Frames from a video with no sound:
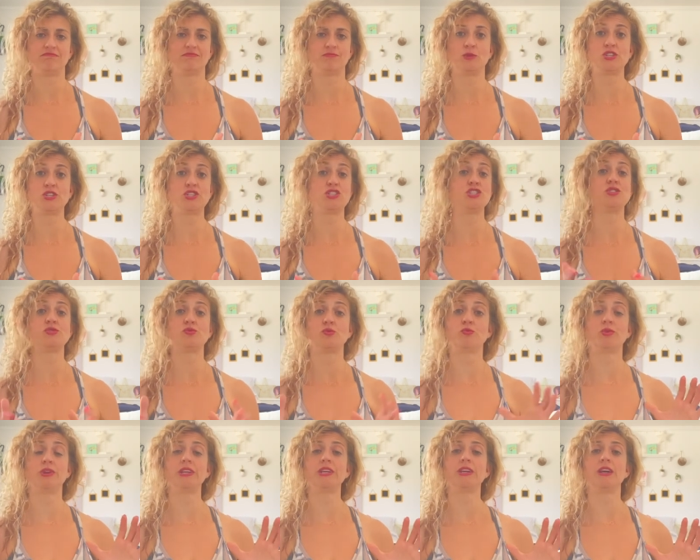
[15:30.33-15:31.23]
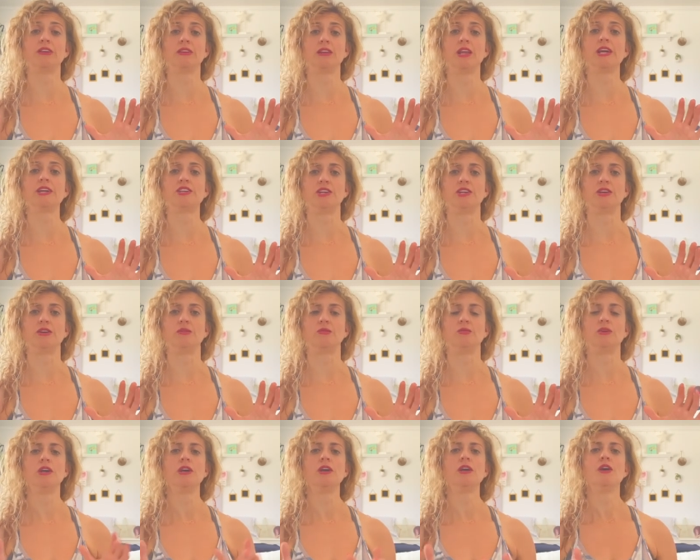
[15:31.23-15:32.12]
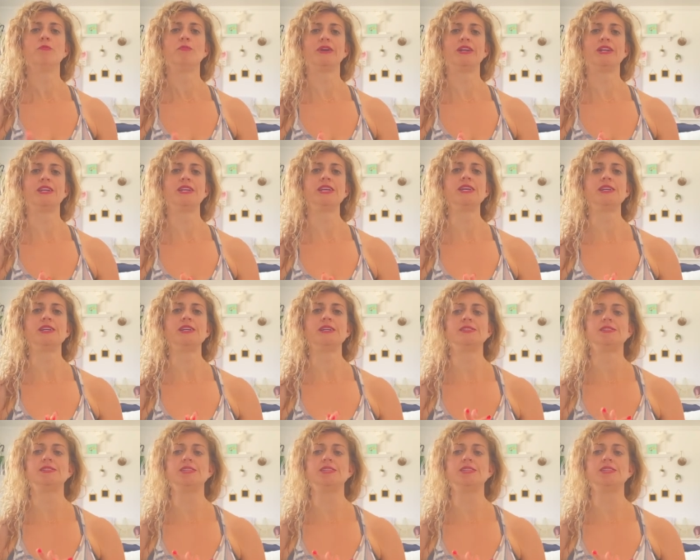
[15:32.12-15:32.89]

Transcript: which is really unlike you, but it is.